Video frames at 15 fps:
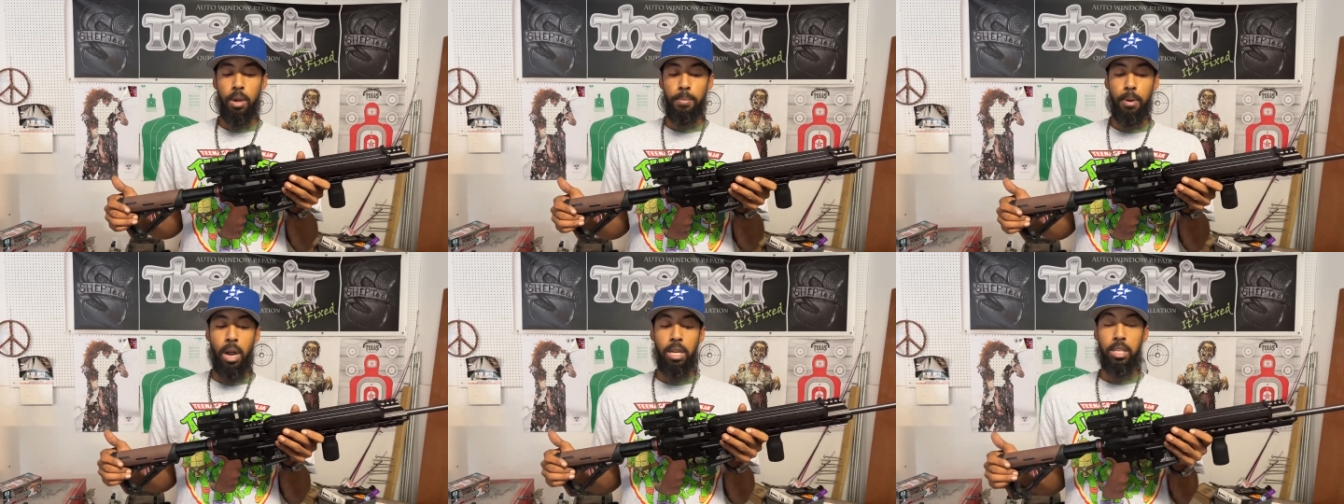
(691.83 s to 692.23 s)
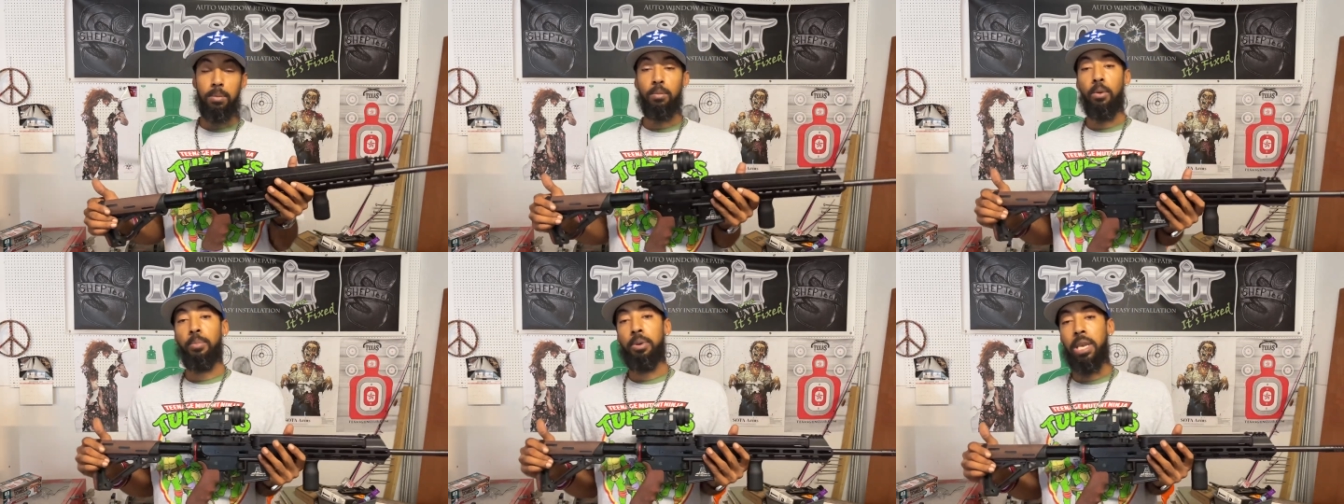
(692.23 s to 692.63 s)

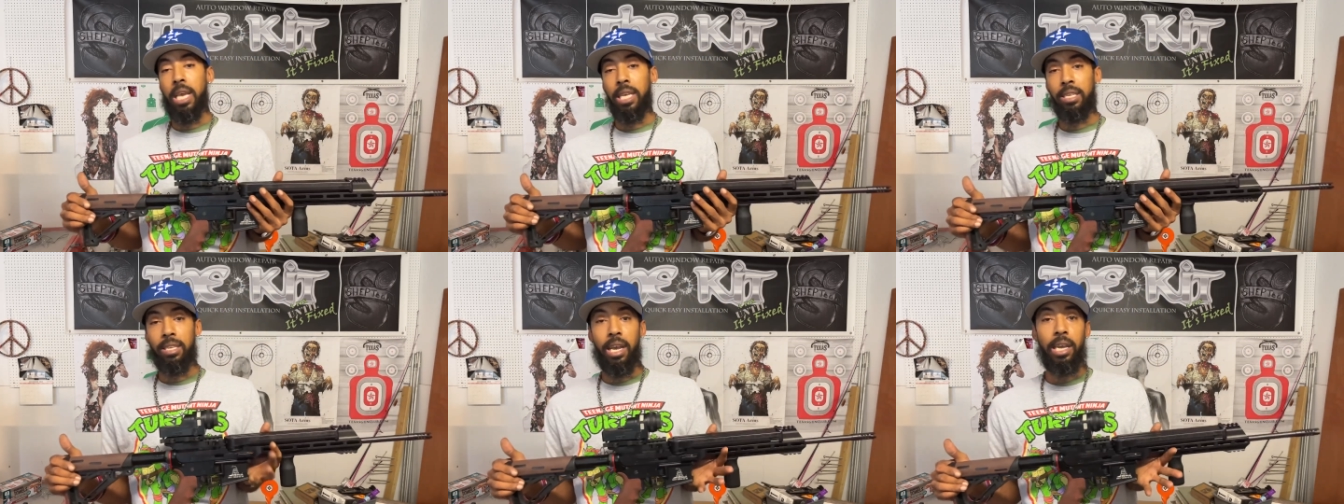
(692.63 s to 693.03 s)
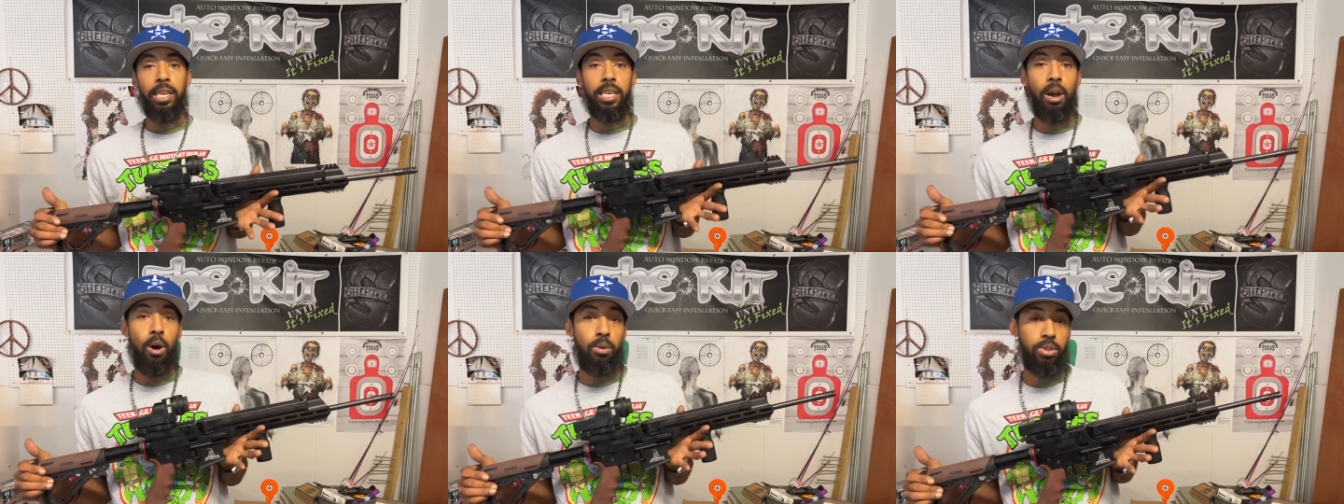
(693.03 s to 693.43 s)
possible
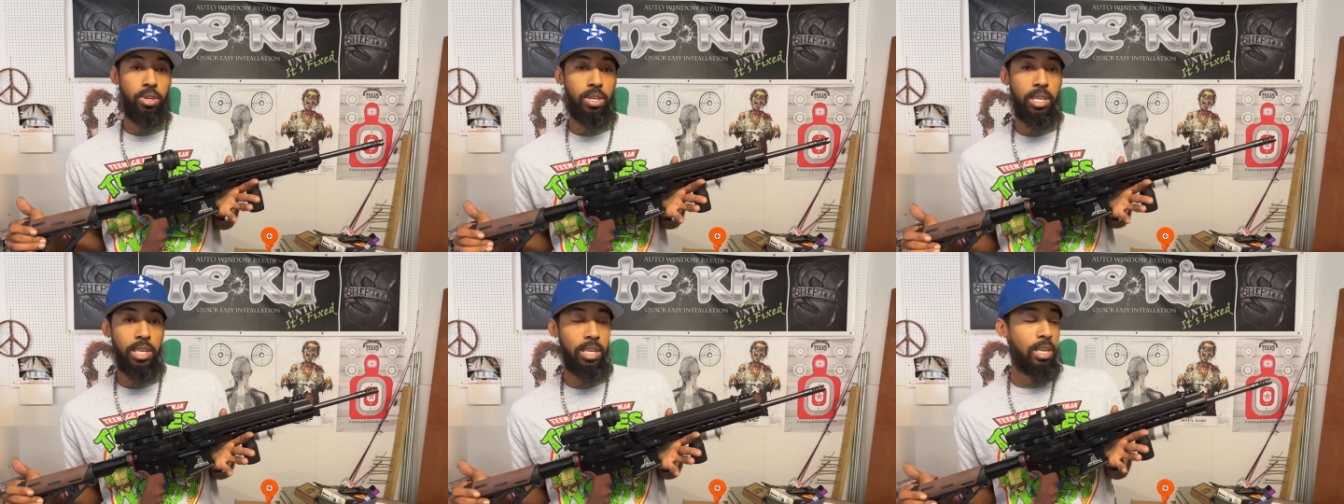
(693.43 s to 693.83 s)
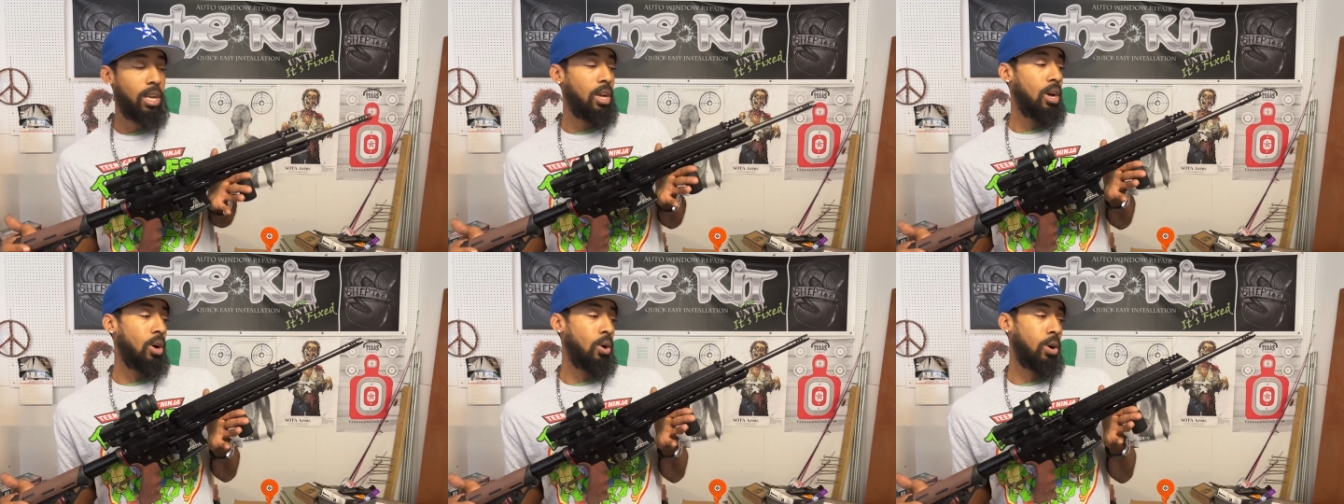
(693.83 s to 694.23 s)
Ps90 alternate
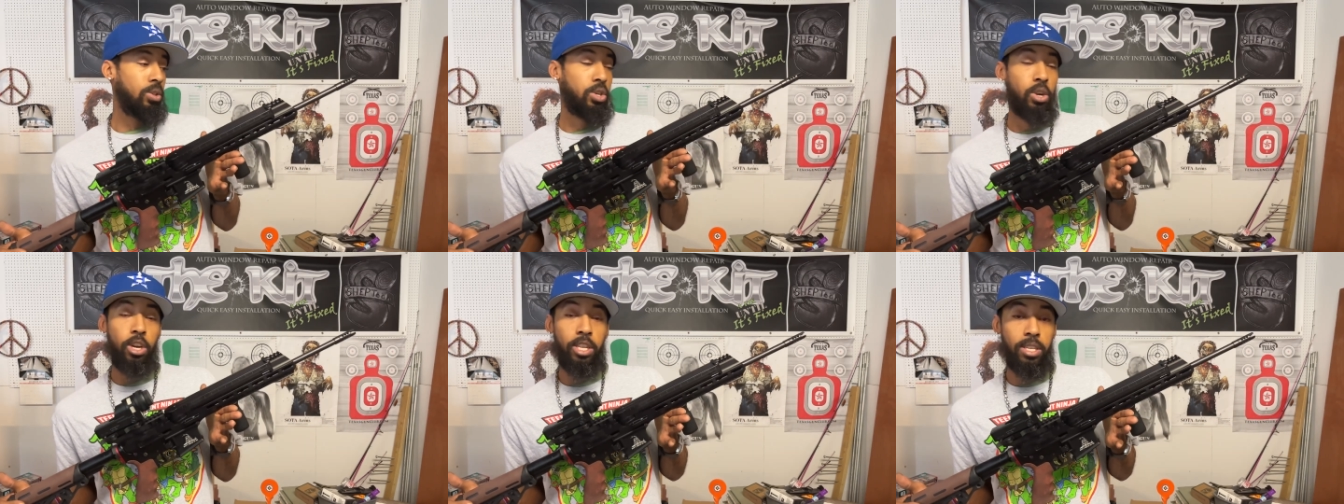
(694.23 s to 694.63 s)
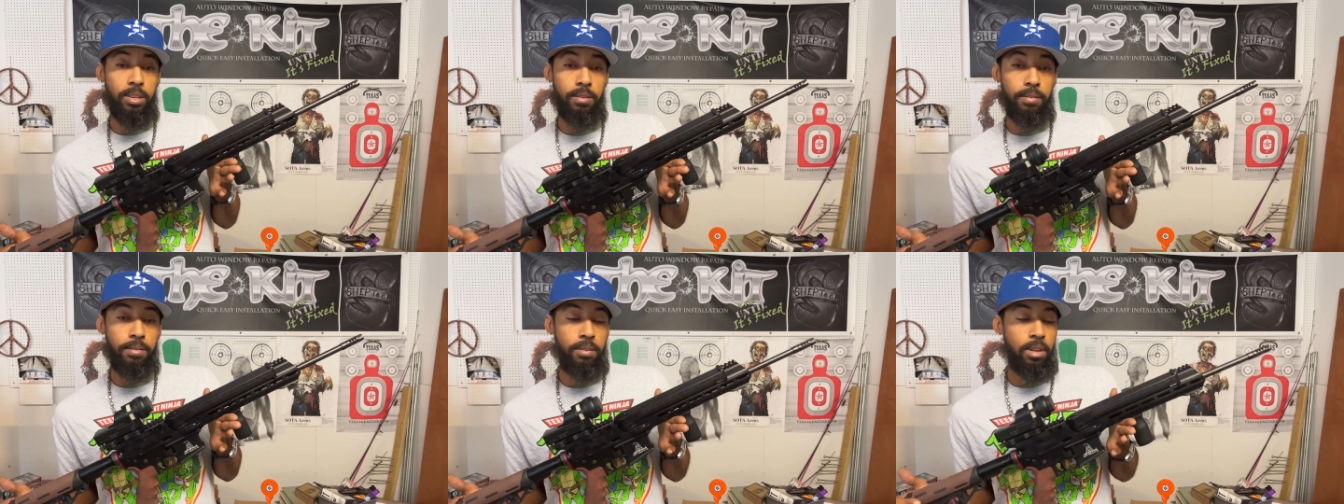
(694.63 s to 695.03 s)
or
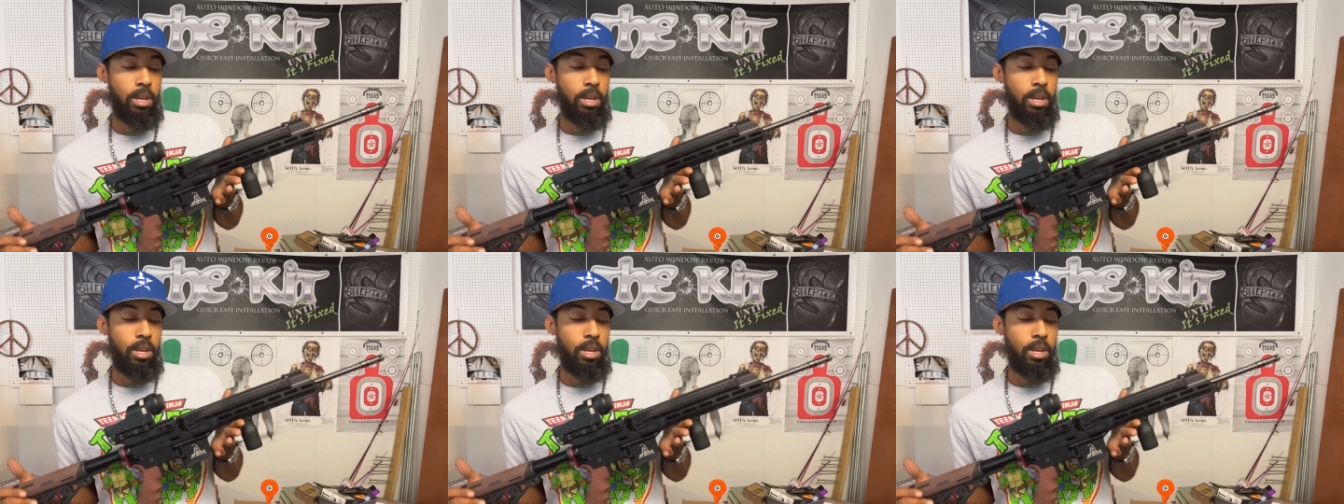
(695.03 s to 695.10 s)
alternative,